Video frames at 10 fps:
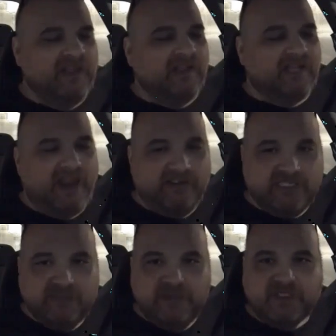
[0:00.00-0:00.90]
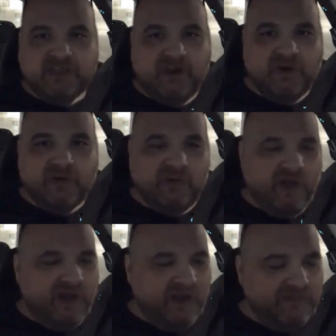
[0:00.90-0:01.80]
Larry Zbyszko.
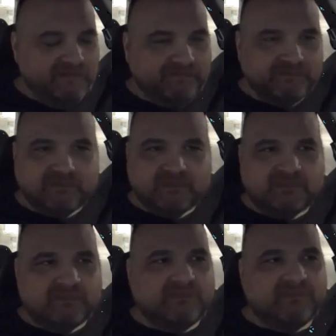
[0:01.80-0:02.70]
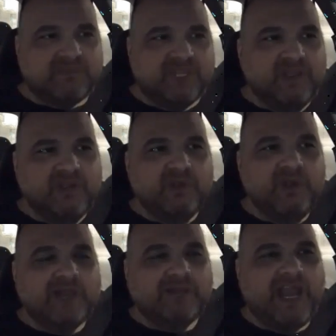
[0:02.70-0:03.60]
Um, you
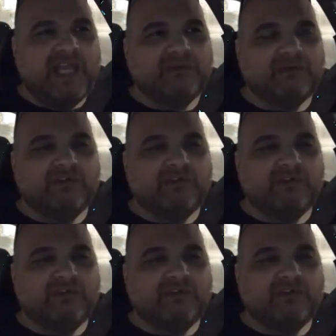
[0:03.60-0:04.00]
no, guys- not even